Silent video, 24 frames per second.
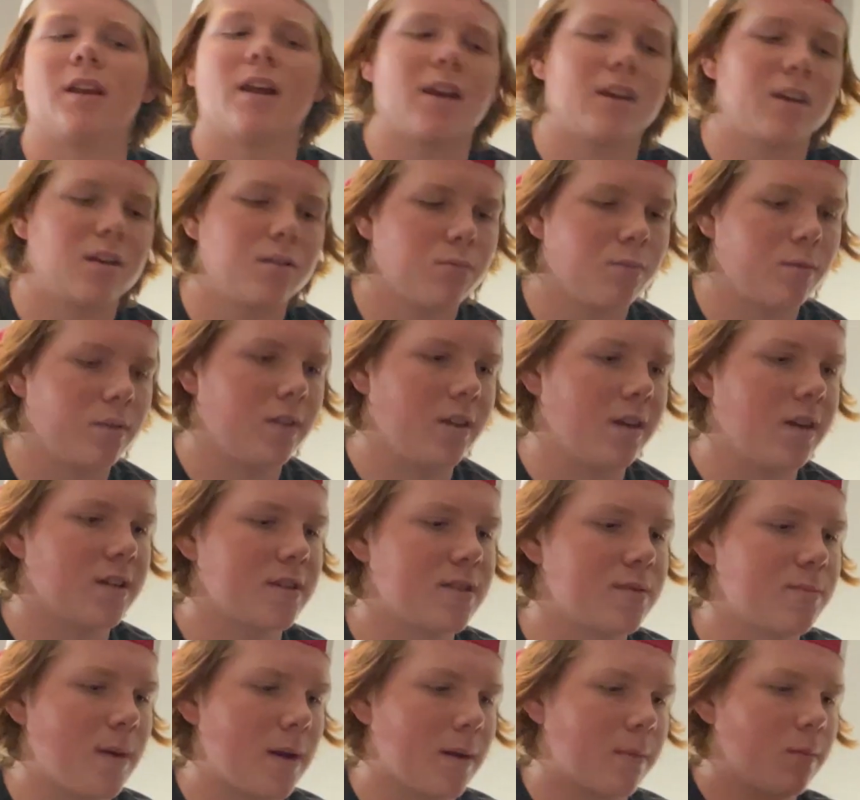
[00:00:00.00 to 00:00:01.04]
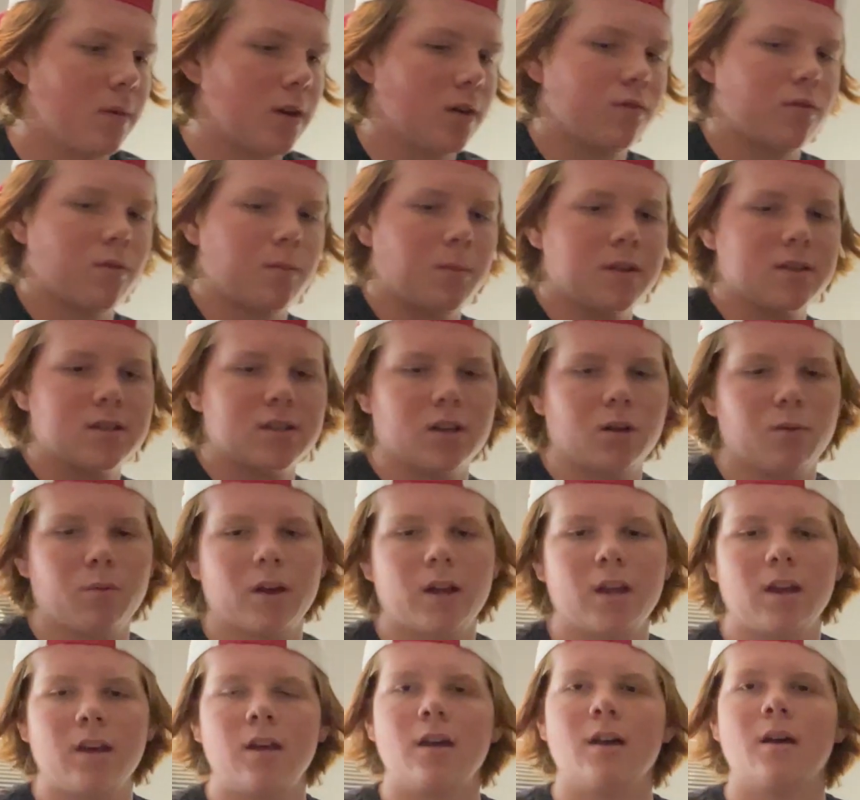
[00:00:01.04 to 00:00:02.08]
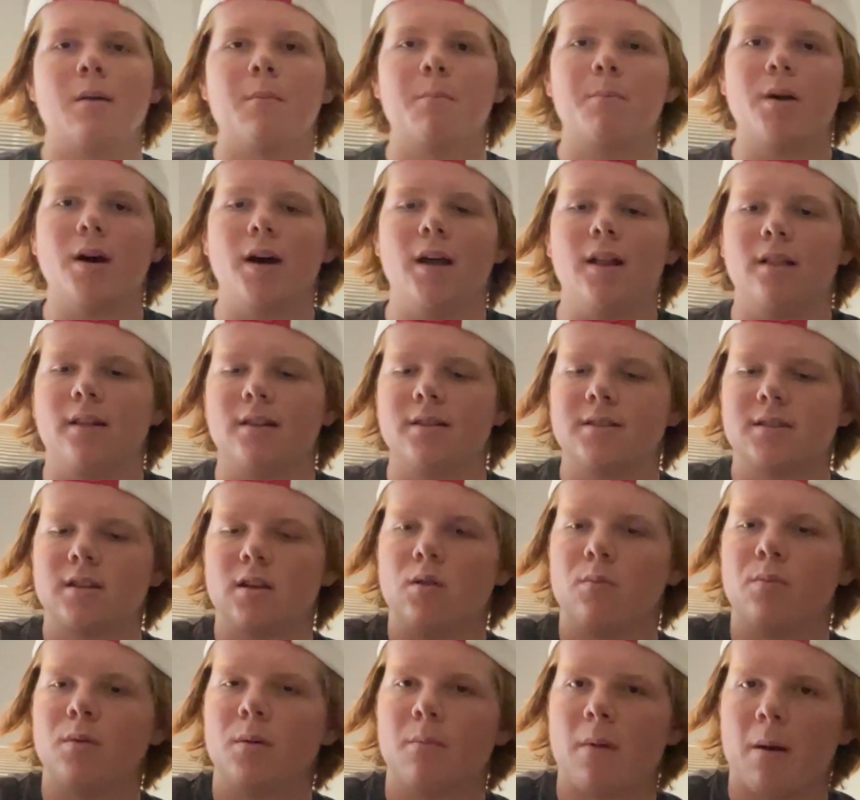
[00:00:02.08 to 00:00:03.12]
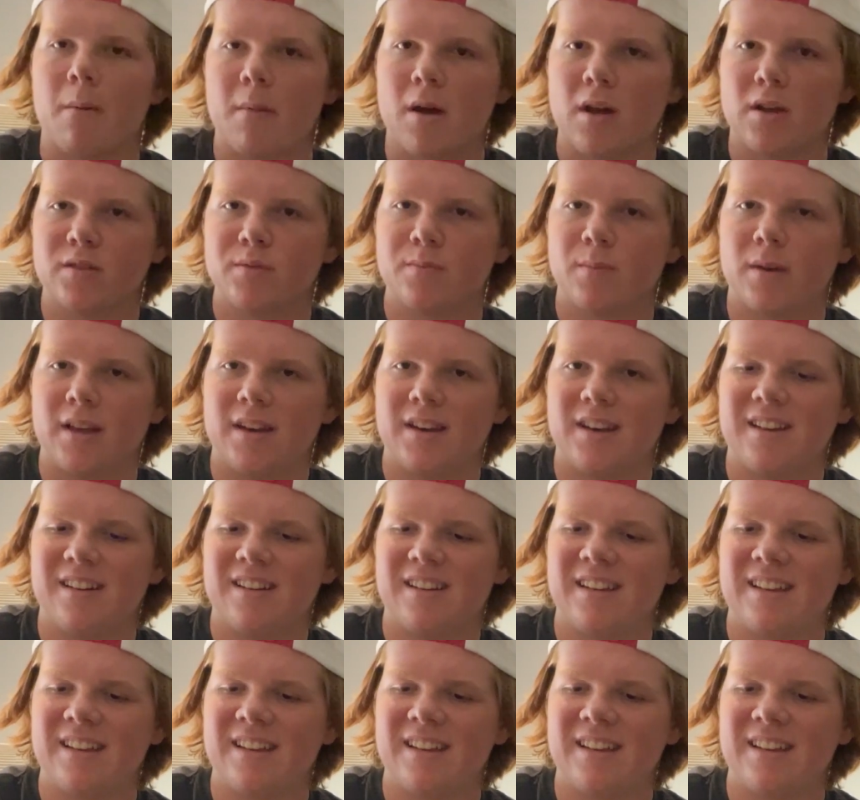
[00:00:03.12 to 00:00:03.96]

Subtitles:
I didn't really expect much from this anyway, but let's open my mouse pad now.